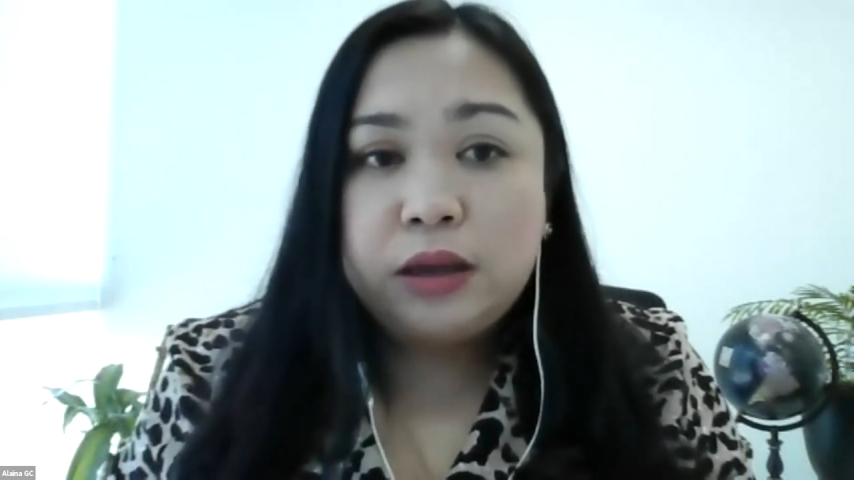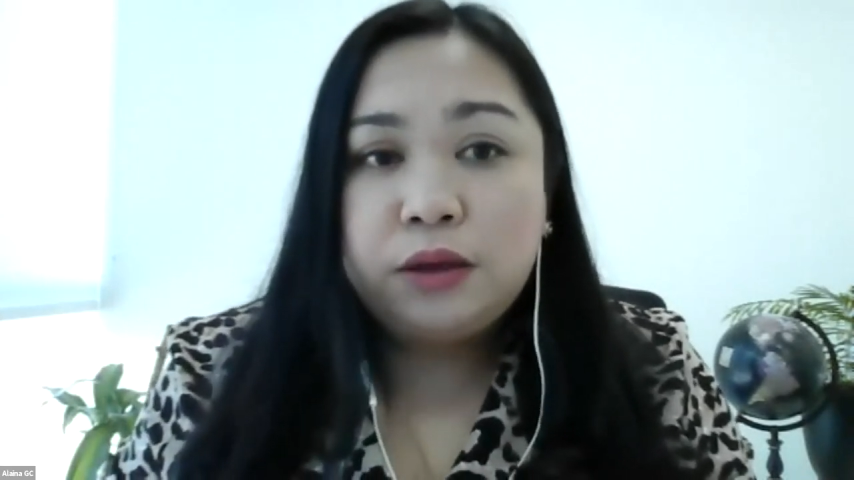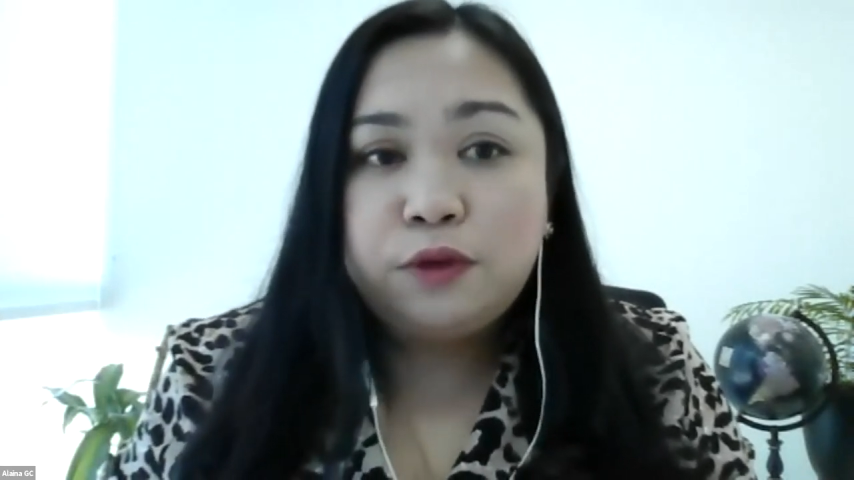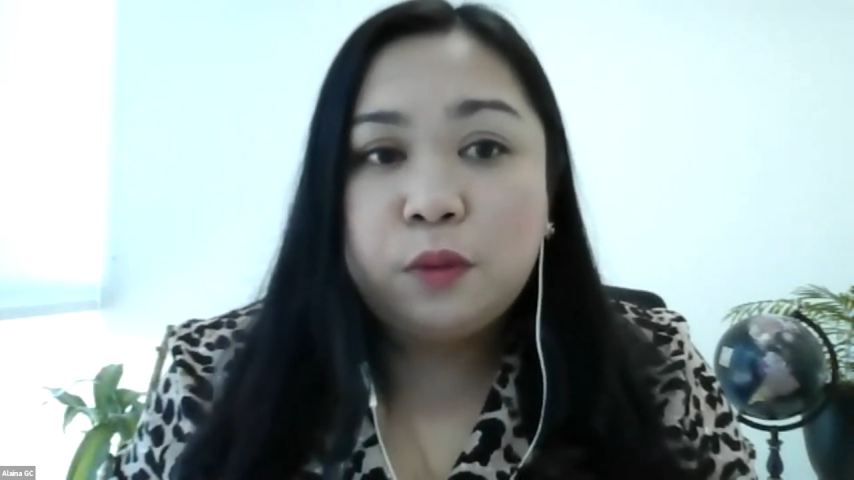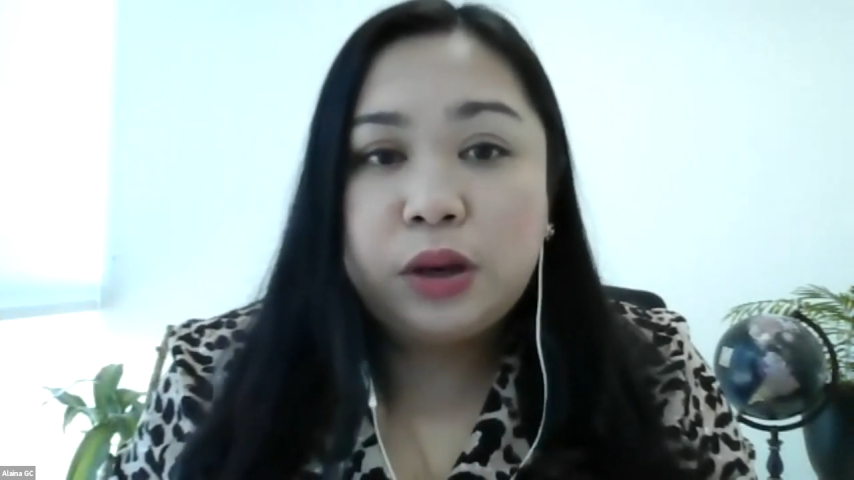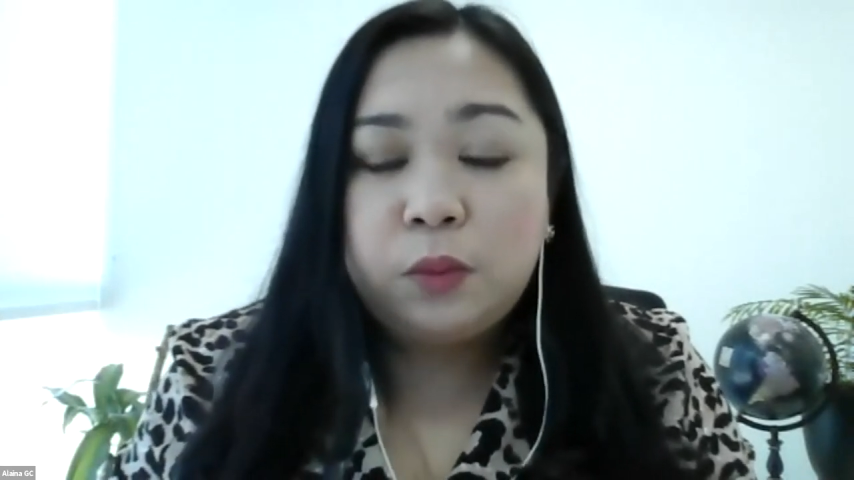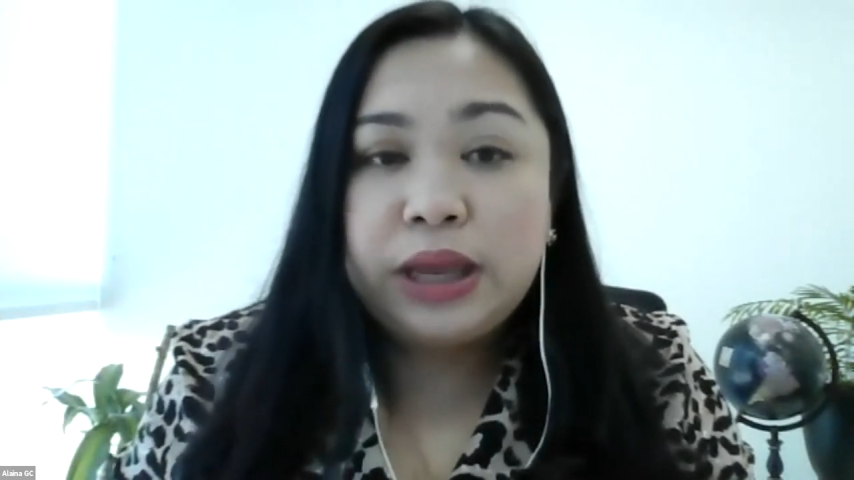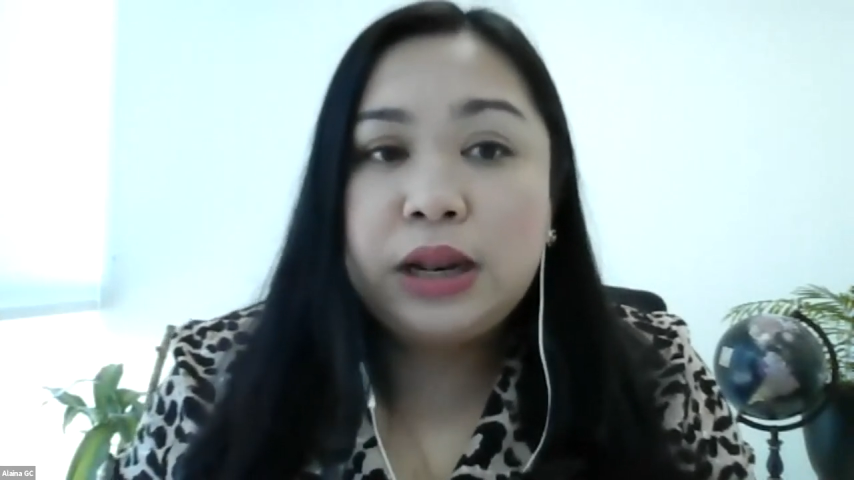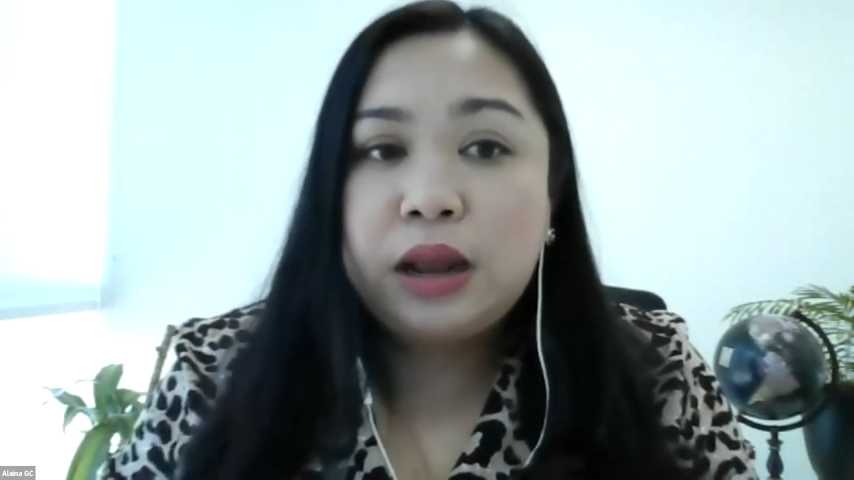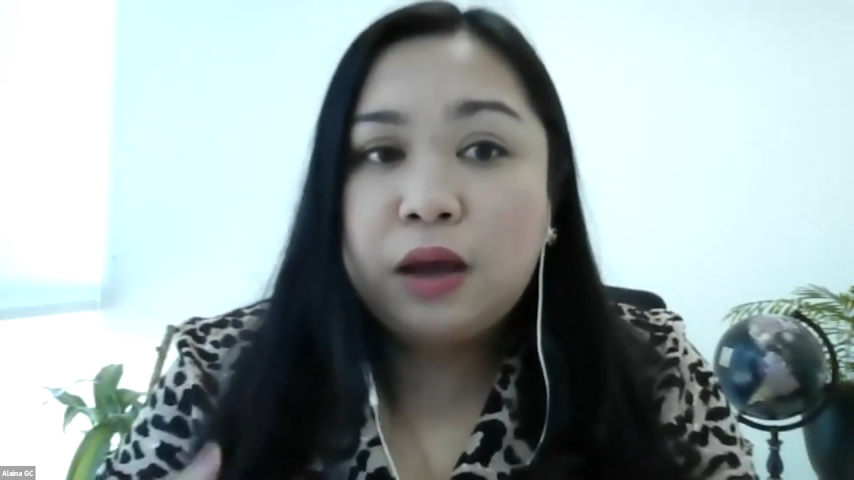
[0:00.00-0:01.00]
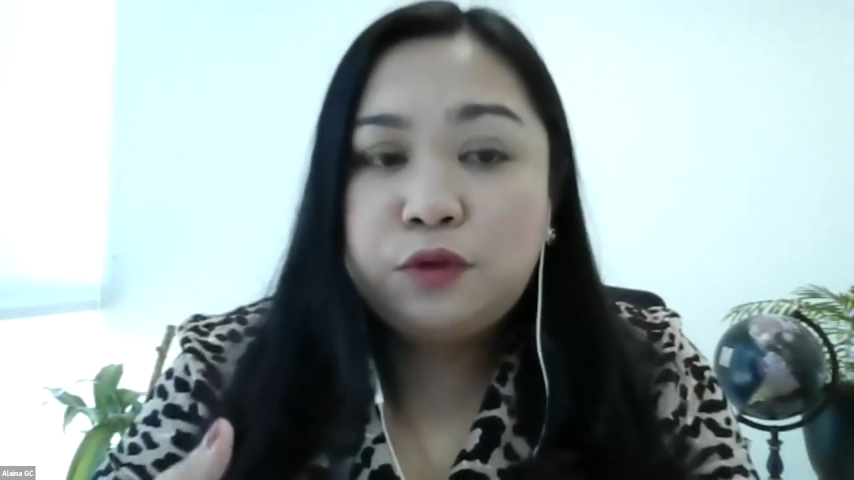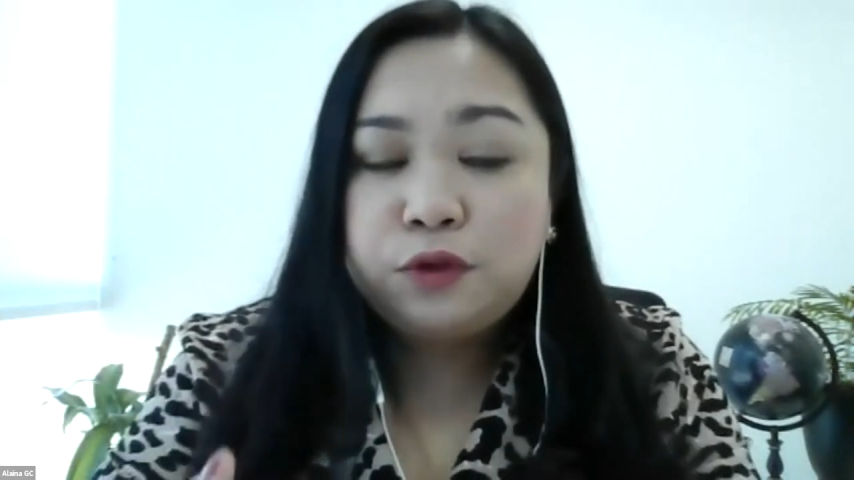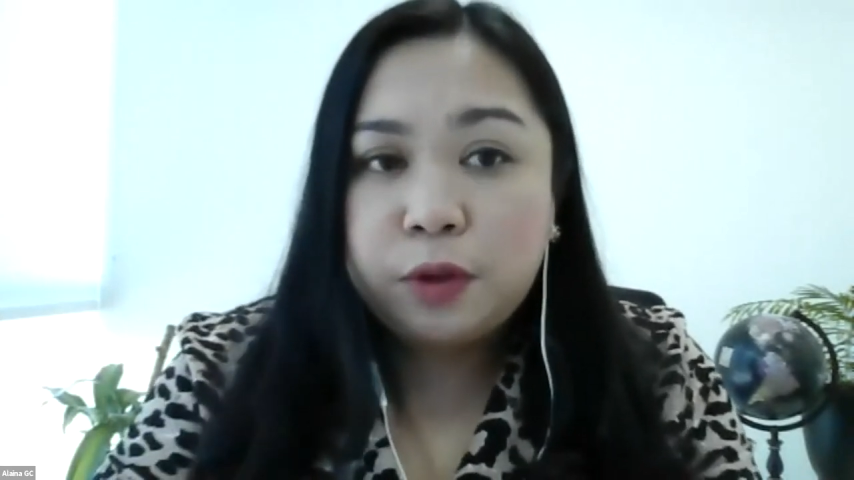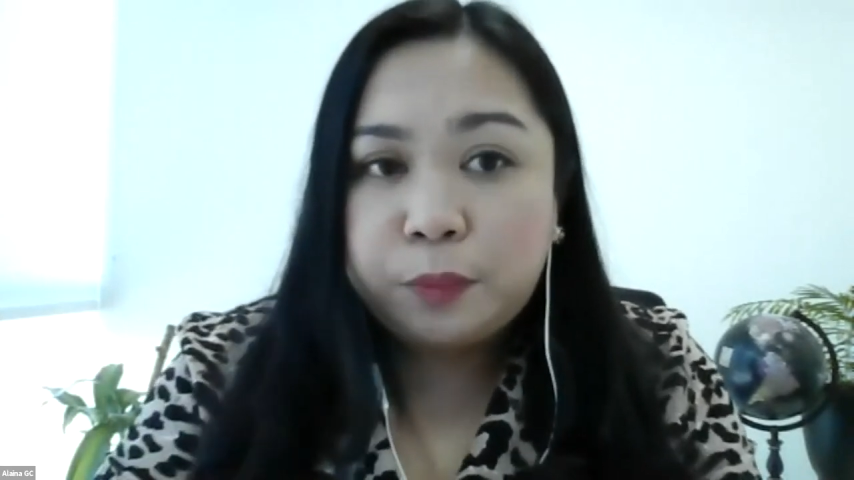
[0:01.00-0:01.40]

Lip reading: So when we launch